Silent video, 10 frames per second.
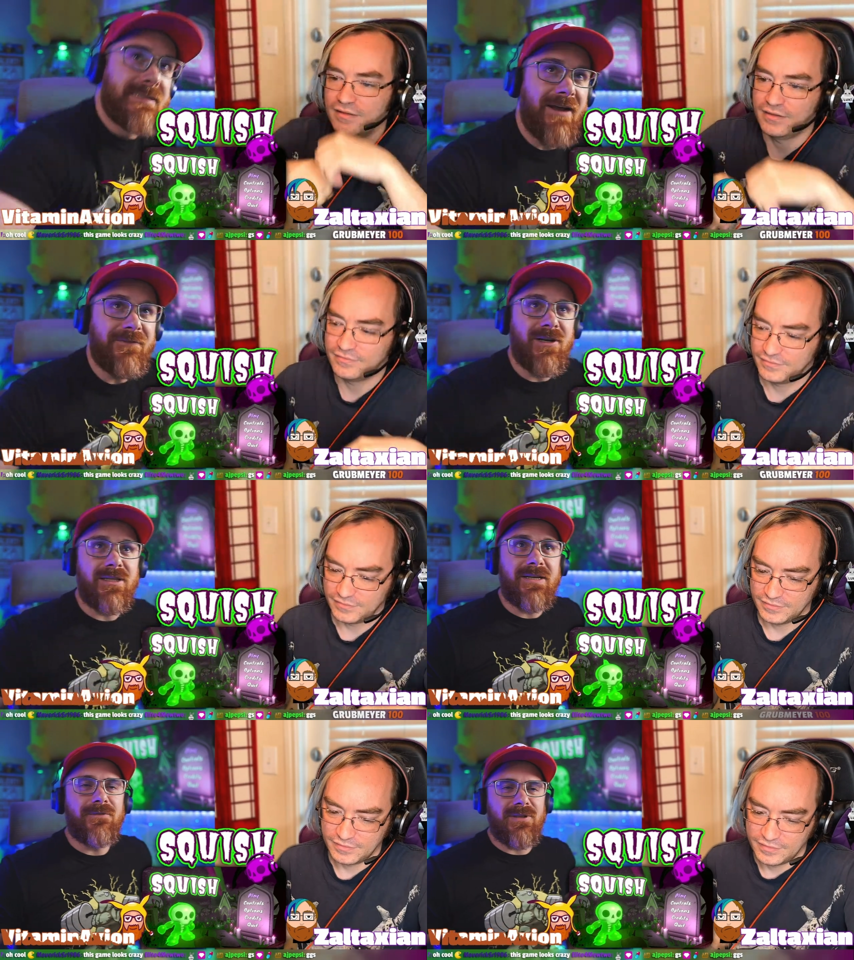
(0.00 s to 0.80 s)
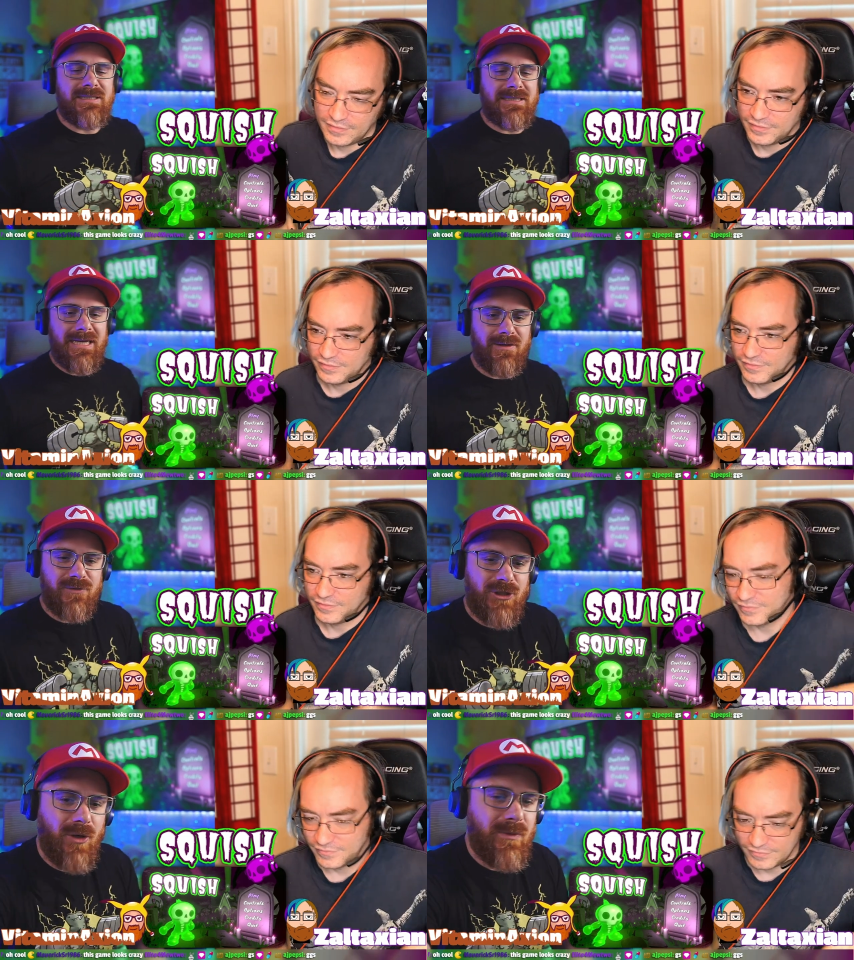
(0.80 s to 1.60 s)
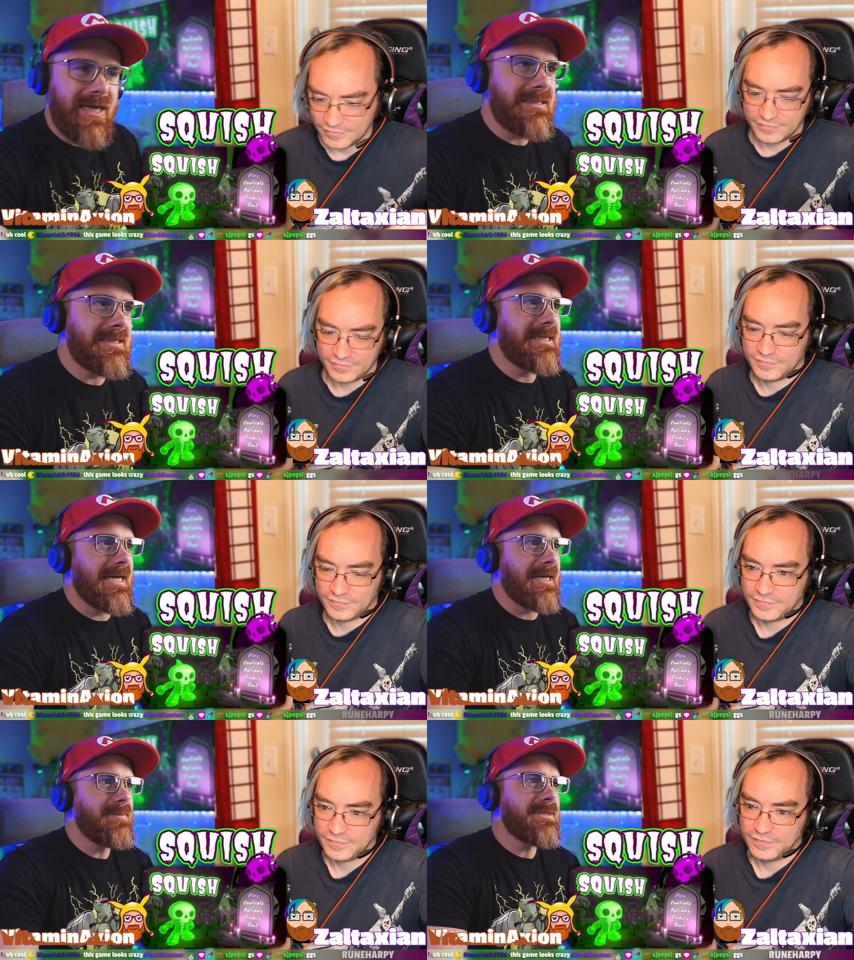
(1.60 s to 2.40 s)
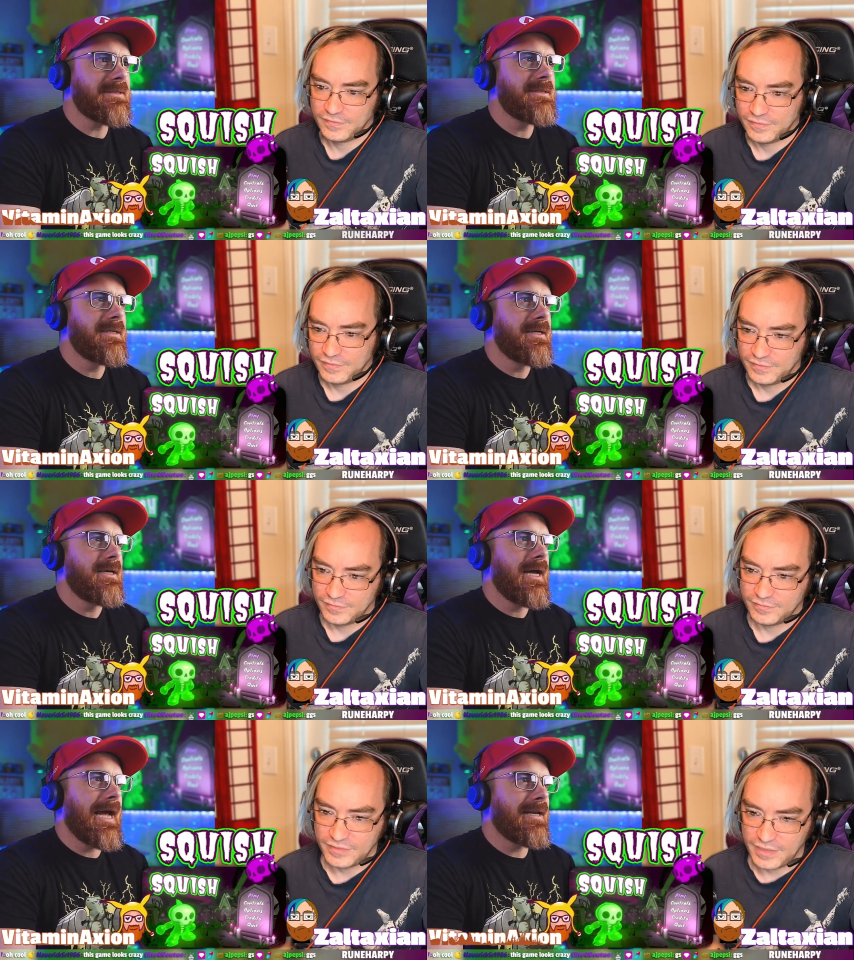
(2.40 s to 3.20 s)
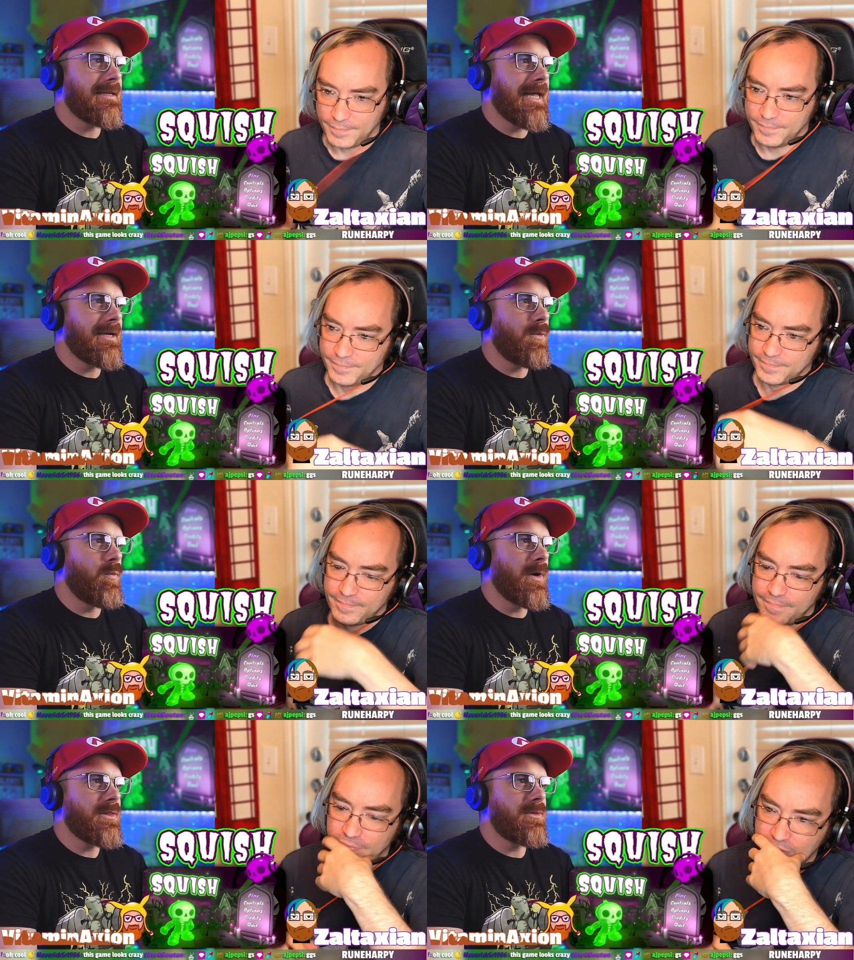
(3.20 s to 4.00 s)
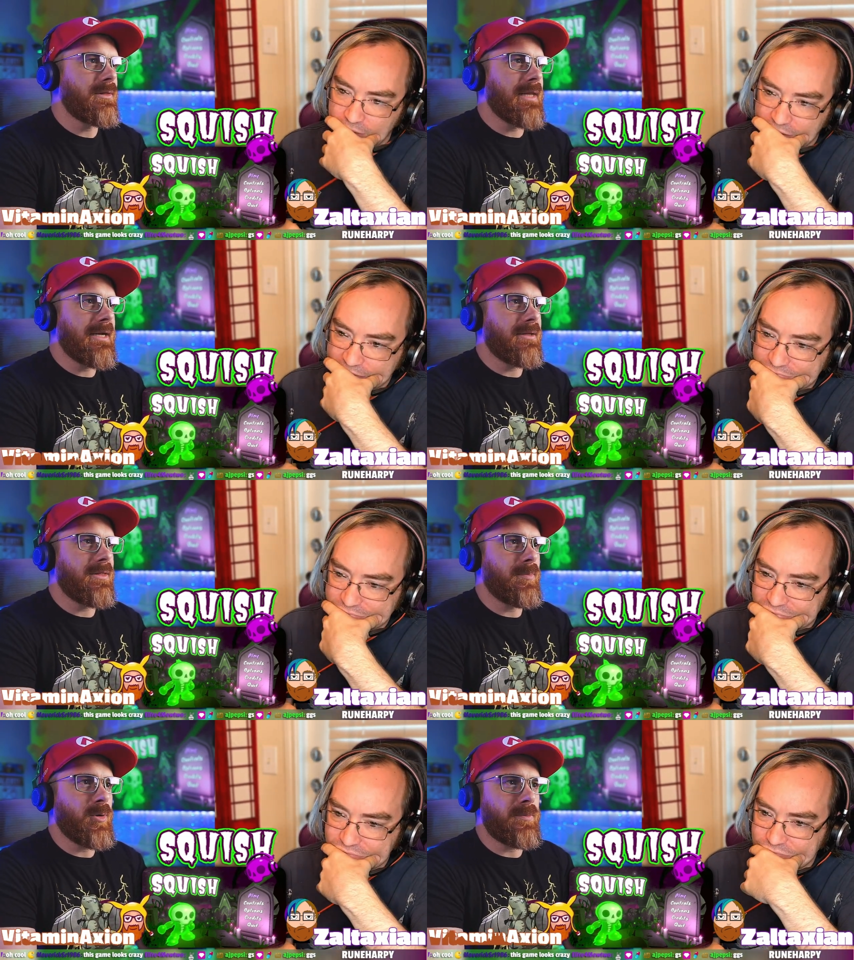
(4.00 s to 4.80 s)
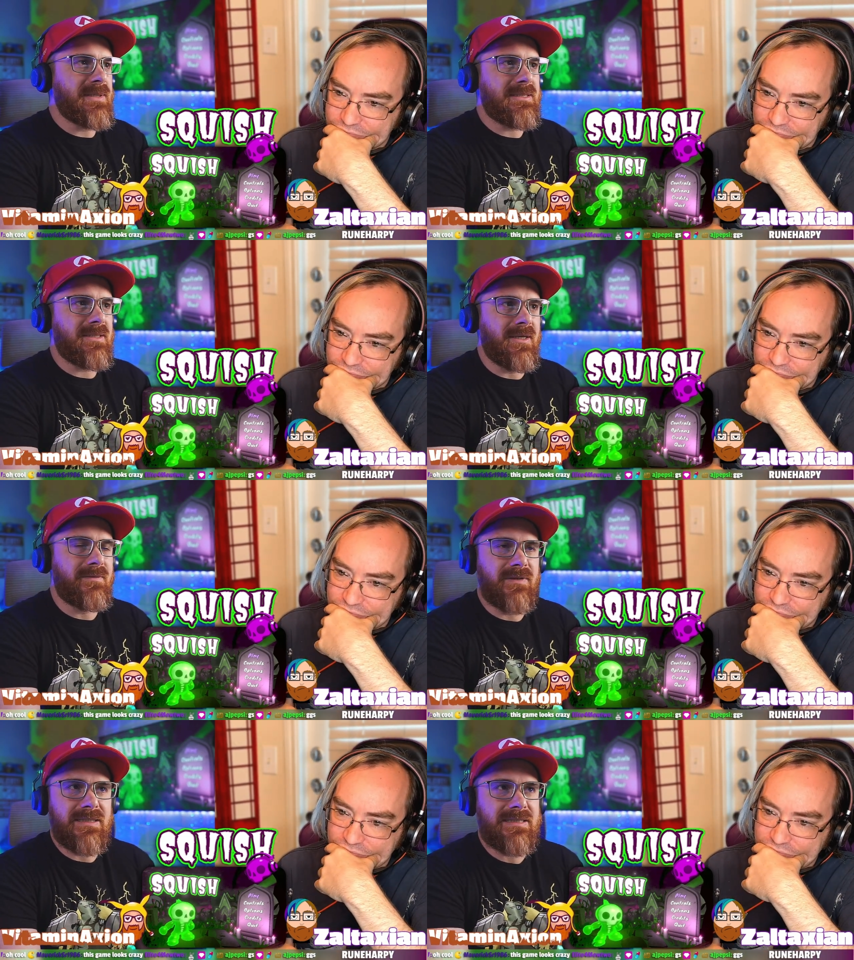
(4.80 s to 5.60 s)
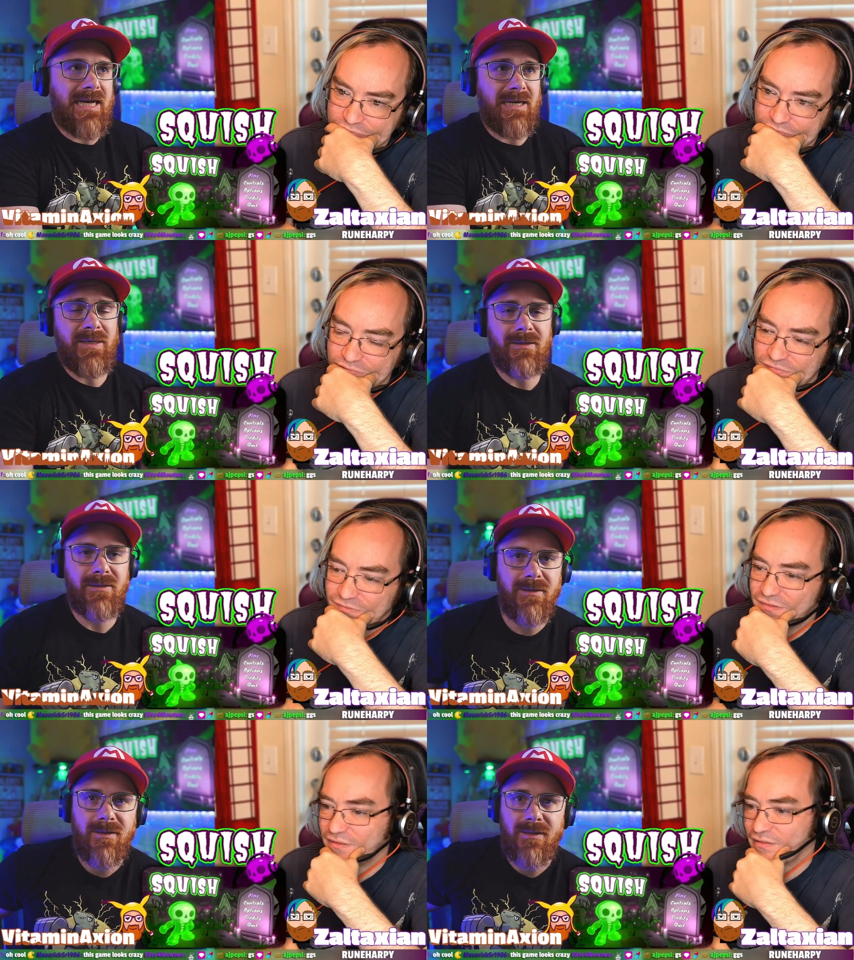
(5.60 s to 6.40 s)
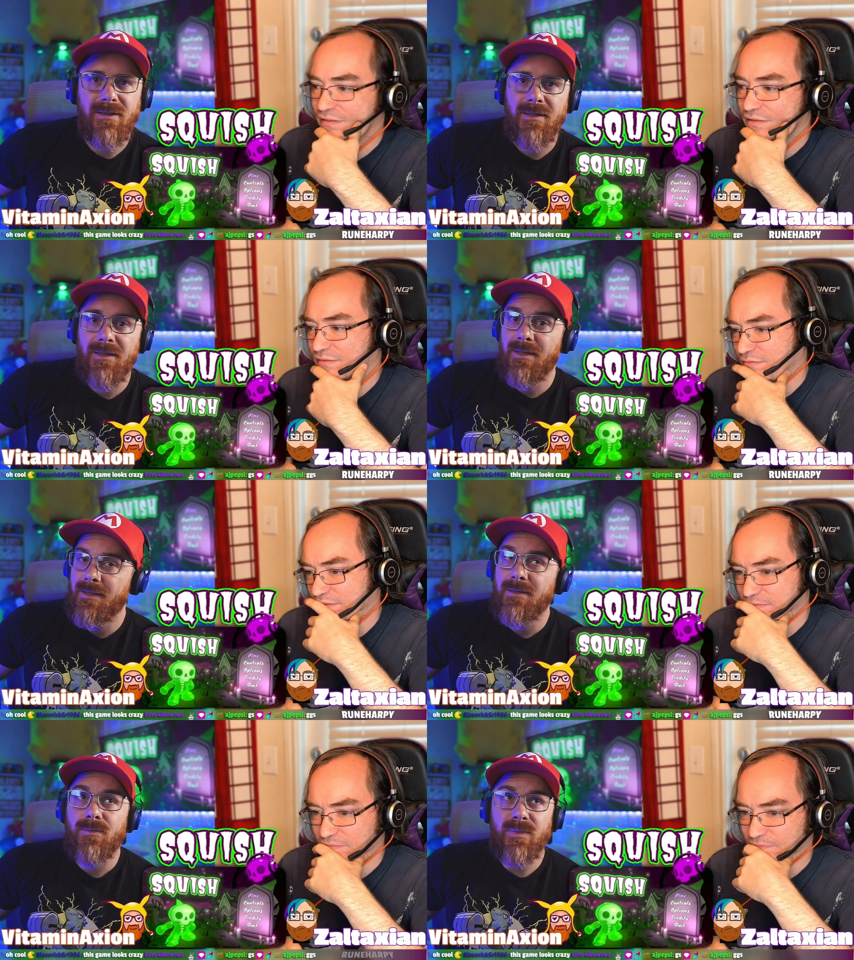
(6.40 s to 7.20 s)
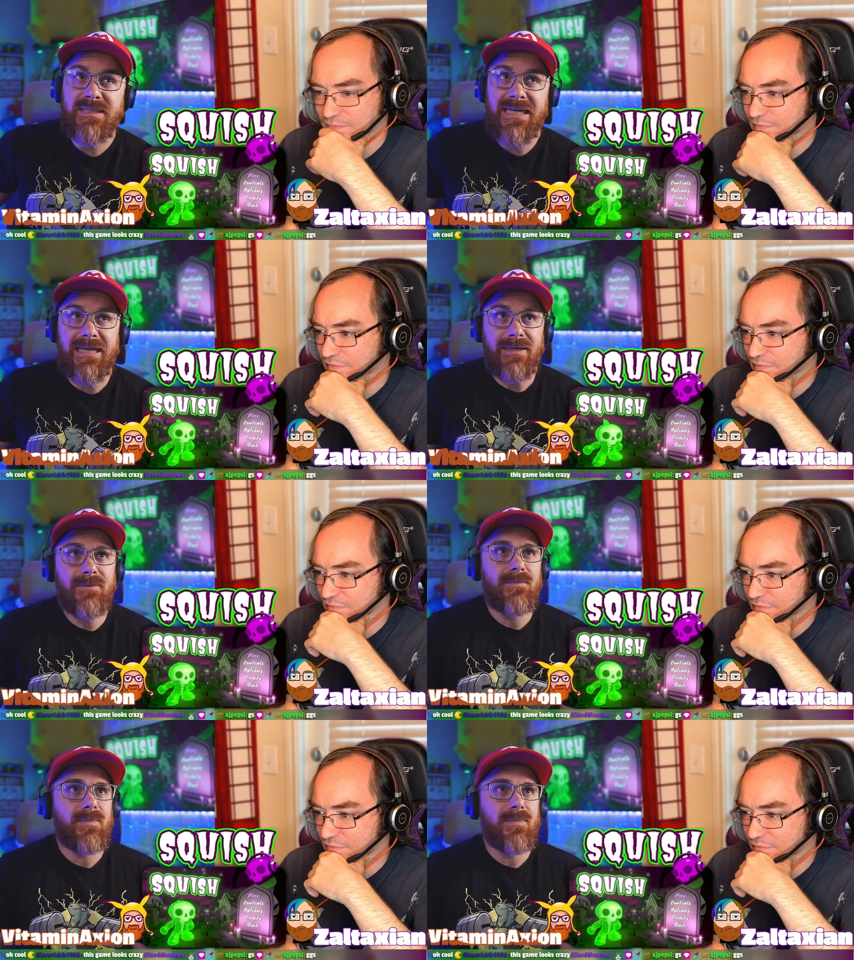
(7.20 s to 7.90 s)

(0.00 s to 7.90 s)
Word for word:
Speaker 1: definitely for the sake of showcasing games yeah. and like what, like the purpose of this segment, we did it.